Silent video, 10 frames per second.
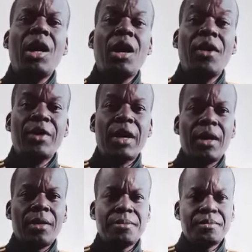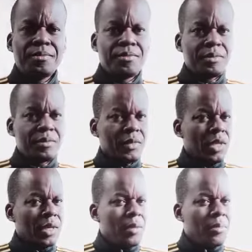over,
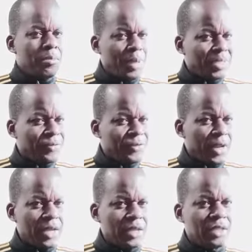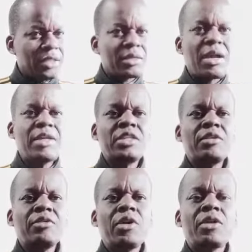butterflies
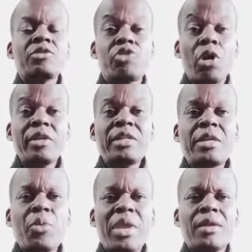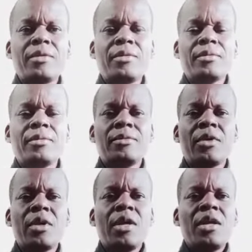rising on golden wings
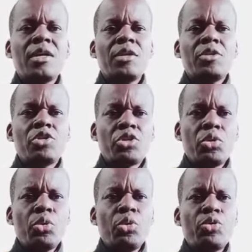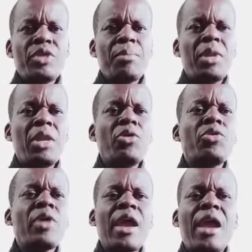through the
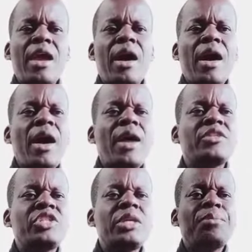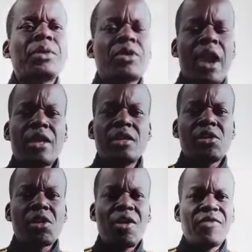blue air and deep red
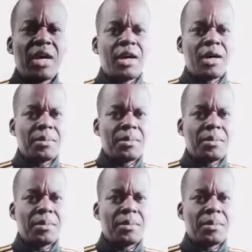clover.